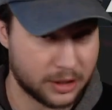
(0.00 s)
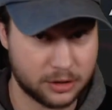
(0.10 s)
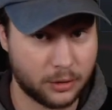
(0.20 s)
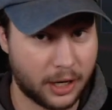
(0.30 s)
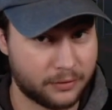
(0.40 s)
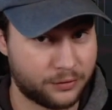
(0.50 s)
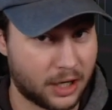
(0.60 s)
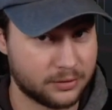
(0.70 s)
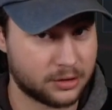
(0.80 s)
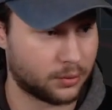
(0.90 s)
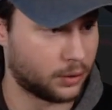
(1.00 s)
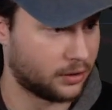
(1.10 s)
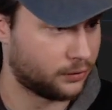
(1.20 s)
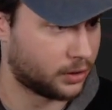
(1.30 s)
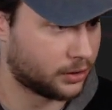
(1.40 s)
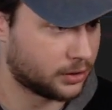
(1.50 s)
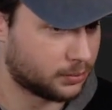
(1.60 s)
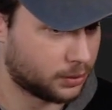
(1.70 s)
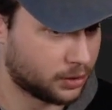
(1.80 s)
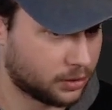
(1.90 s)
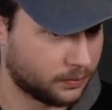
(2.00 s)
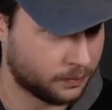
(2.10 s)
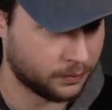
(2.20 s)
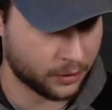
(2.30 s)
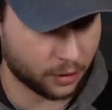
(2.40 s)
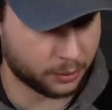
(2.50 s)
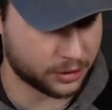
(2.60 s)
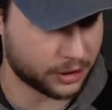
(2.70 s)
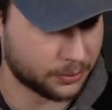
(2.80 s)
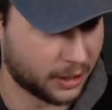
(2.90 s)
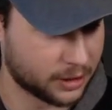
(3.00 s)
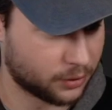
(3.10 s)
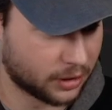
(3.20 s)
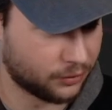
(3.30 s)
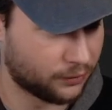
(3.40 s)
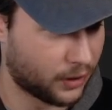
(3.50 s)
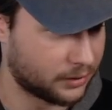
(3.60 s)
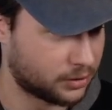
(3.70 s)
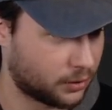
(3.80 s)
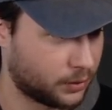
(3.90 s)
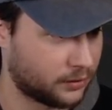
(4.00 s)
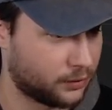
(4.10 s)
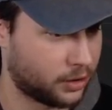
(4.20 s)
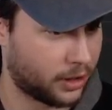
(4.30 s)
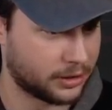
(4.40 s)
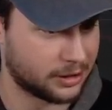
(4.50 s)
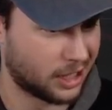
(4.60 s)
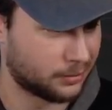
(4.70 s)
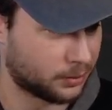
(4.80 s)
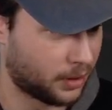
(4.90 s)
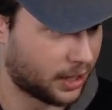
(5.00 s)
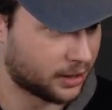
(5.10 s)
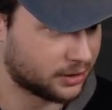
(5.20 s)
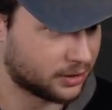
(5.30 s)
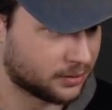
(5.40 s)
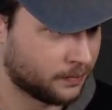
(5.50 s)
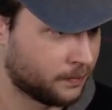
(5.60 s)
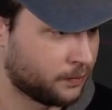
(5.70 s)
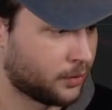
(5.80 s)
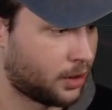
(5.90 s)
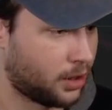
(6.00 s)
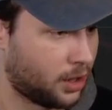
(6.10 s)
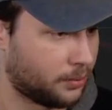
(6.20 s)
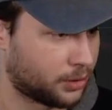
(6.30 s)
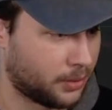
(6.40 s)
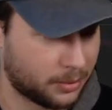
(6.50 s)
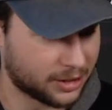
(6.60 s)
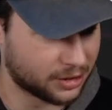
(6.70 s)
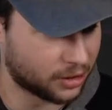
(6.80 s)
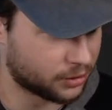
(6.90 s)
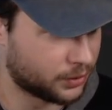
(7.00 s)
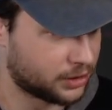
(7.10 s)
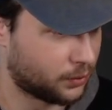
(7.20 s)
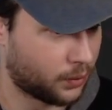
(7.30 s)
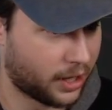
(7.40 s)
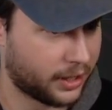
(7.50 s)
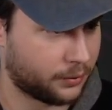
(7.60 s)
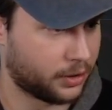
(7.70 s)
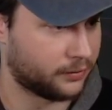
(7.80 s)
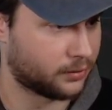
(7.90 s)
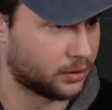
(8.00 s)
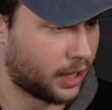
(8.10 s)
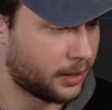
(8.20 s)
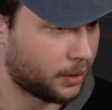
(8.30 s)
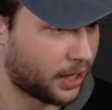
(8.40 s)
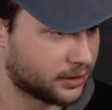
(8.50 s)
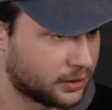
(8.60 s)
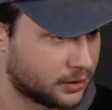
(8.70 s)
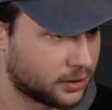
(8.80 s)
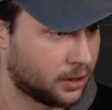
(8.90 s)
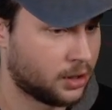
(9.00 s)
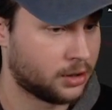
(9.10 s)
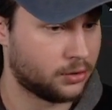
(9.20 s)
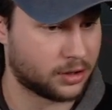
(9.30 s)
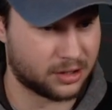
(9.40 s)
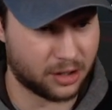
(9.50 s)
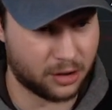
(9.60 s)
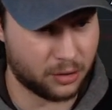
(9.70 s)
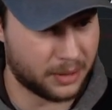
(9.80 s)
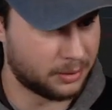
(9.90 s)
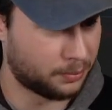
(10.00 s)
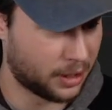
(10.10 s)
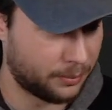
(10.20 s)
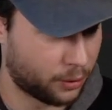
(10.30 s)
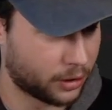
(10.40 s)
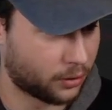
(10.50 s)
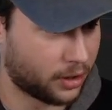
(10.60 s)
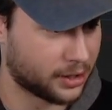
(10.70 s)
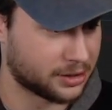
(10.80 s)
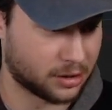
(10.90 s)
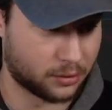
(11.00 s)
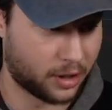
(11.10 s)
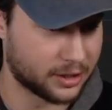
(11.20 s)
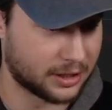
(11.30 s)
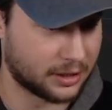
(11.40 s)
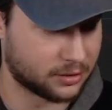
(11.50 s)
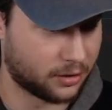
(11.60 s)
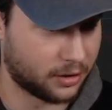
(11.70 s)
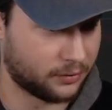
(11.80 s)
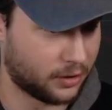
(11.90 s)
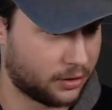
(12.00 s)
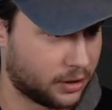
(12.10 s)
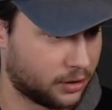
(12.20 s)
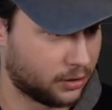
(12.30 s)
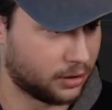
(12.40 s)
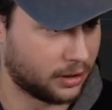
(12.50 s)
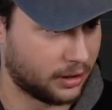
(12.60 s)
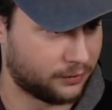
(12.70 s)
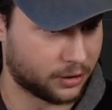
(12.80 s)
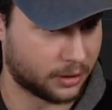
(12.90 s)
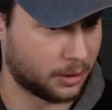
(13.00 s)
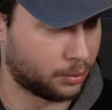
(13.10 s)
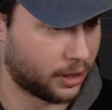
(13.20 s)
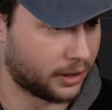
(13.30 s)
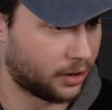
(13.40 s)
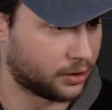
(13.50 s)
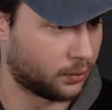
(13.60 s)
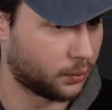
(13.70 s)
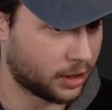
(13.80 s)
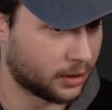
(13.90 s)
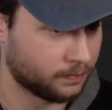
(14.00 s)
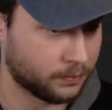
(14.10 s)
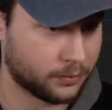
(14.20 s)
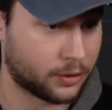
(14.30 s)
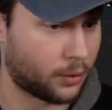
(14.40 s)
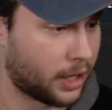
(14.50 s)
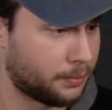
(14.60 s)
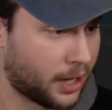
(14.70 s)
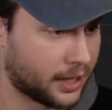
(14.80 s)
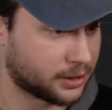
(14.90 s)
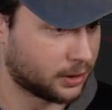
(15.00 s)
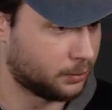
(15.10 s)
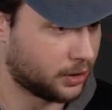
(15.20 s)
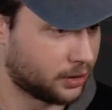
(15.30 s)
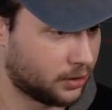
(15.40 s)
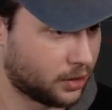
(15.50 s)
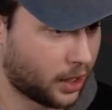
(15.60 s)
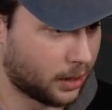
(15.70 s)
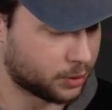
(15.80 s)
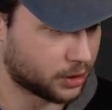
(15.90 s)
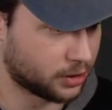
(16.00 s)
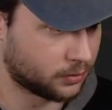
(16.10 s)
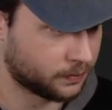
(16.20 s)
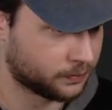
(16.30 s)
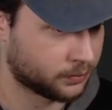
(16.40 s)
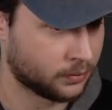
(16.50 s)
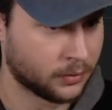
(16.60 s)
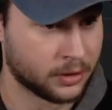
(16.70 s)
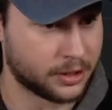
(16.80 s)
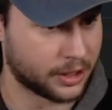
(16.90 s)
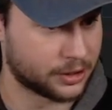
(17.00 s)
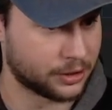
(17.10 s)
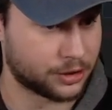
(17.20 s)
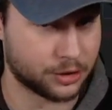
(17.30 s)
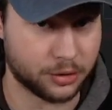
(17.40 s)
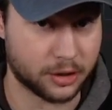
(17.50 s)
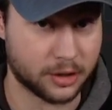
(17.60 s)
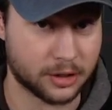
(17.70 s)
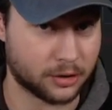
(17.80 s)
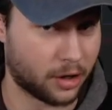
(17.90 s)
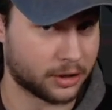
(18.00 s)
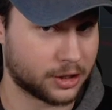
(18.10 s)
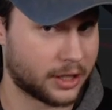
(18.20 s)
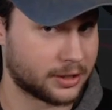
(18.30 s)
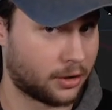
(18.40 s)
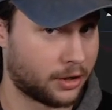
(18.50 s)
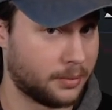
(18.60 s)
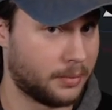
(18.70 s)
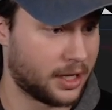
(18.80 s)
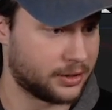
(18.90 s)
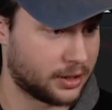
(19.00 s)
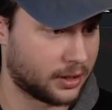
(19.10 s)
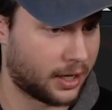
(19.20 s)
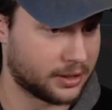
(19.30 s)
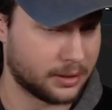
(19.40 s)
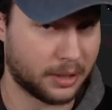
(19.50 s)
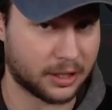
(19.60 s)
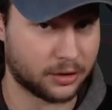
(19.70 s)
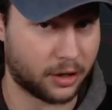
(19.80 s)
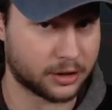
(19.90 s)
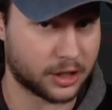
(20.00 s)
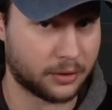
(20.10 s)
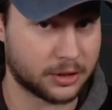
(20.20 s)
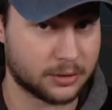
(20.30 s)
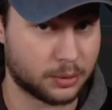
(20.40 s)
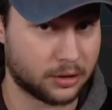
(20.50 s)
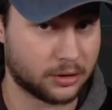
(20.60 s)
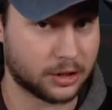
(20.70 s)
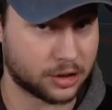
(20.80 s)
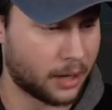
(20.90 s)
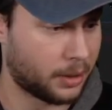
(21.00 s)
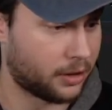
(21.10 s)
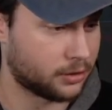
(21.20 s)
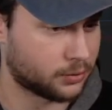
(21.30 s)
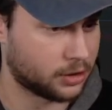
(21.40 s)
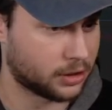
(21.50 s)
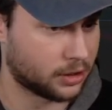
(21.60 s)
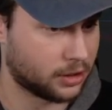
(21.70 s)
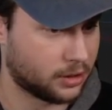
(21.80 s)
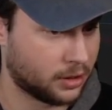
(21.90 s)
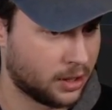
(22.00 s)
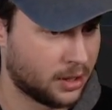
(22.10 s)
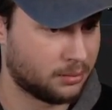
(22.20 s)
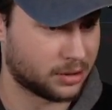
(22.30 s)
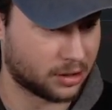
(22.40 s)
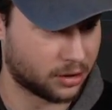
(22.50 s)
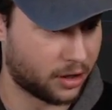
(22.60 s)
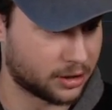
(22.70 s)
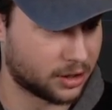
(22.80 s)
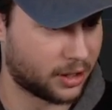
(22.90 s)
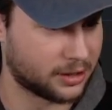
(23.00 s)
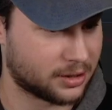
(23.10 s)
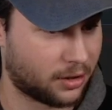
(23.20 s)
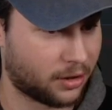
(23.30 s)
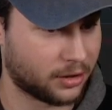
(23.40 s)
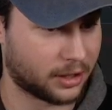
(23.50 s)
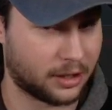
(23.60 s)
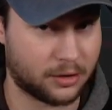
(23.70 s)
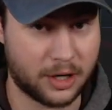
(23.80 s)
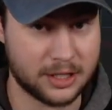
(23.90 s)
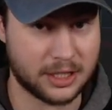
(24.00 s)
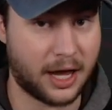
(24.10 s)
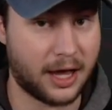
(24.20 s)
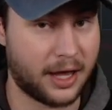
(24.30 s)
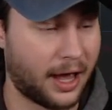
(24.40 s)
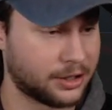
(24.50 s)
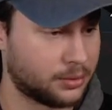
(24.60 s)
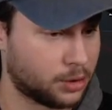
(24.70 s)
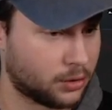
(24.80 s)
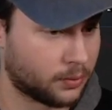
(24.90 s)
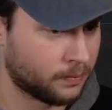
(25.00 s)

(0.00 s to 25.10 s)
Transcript: We do have a 5-star weak foot on this build. So precision pass will give you a 5-star weak foot on these types of passes. So maybe that's another reason why I went for light passes. You could go maybe pinpoint cross. The crossing is already very good if you're going to be playing on the wing. Threaded pass could be a good option. Distance shooter, the long shots aren't amazing. I did make a long shot with this build. The shot power is really good, but the long shots aren't like a crazy high attribute.